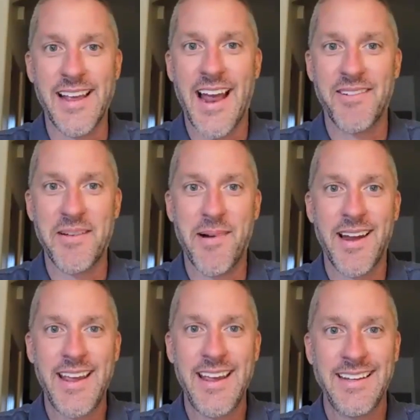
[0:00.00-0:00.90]

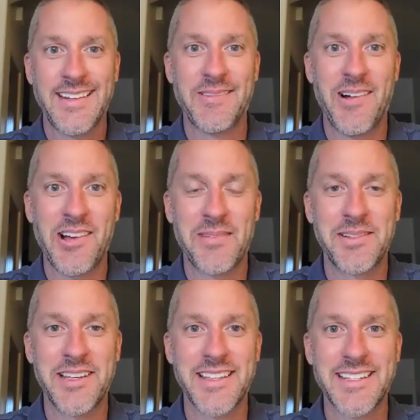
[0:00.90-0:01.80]
everybody. Welcome
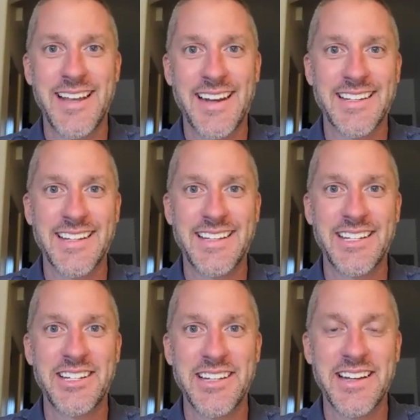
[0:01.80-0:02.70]
to this next
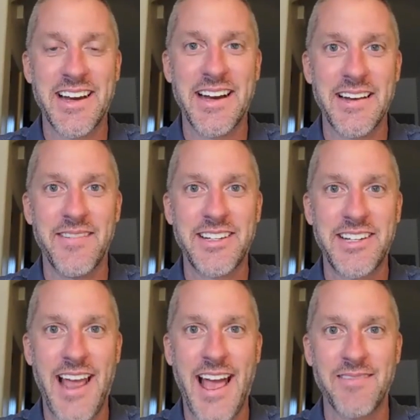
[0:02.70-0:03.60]
edition of
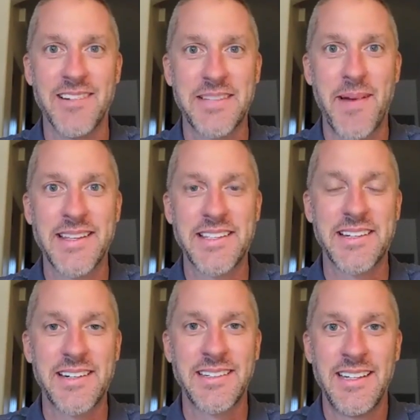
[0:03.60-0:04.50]
Chat with
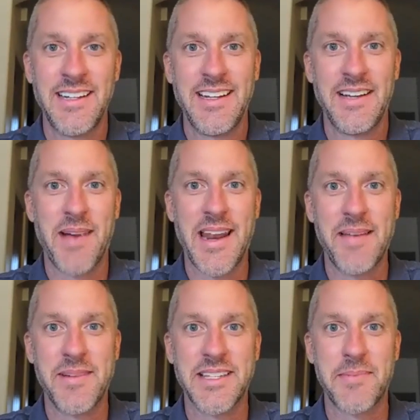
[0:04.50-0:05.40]
Spencer. My
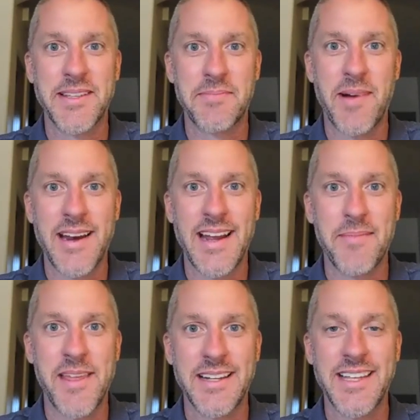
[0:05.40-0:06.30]
name is Spencer Bonney.
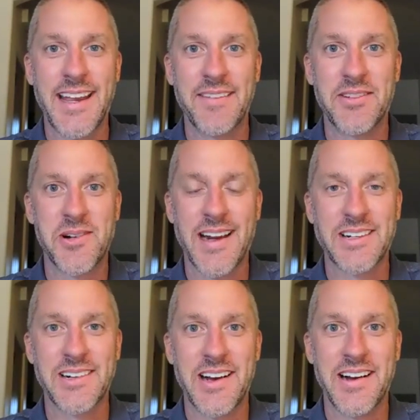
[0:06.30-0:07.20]
I'm the Executive
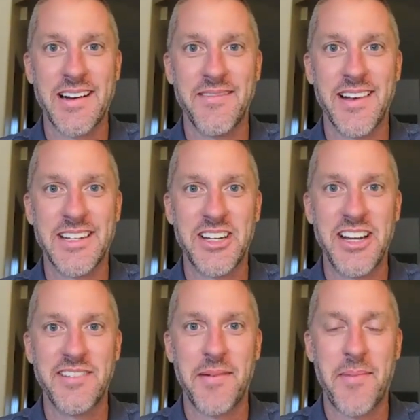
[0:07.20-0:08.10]
Director of
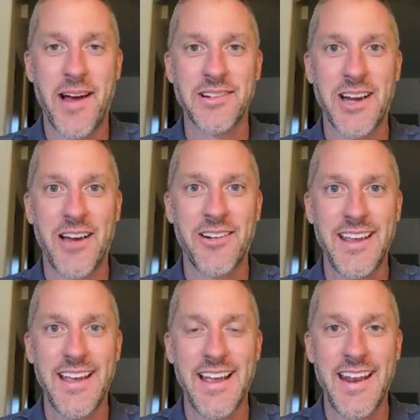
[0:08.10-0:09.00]
Achieve Brown
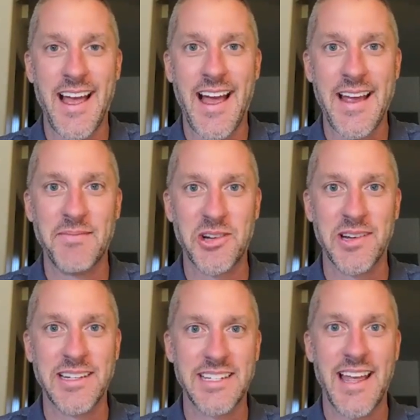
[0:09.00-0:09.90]
County, and I am
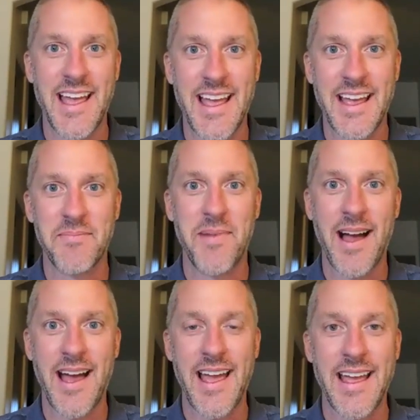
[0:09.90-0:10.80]
joined today
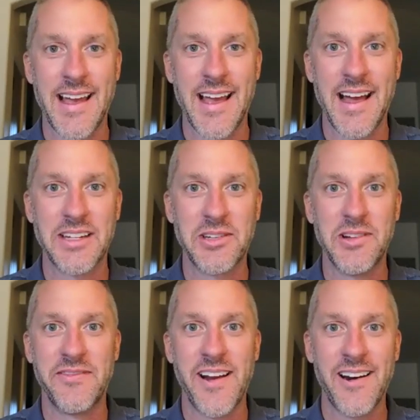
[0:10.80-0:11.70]
by two
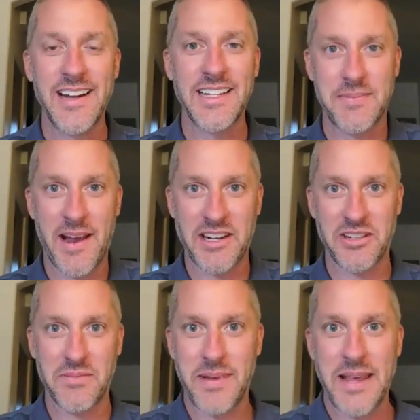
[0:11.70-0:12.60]
very
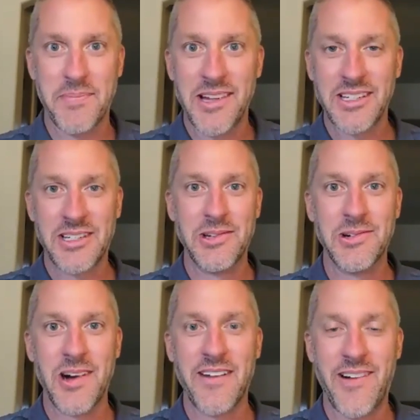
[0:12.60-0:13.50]
special people,
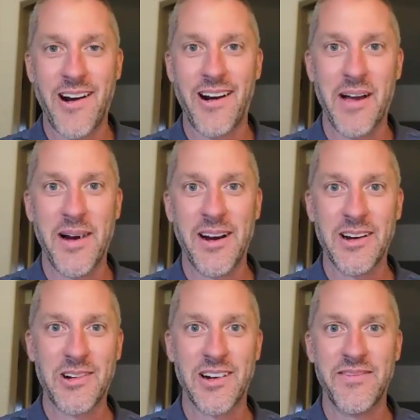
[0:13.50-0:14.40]
two of our
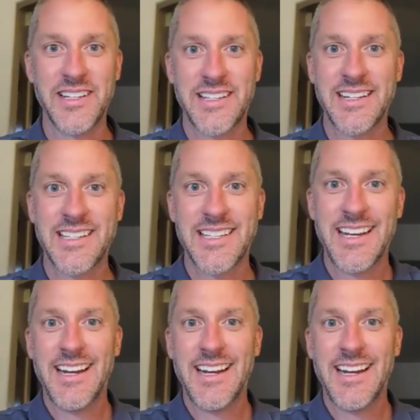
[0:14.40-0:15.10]
AmeriCorps VISTAs,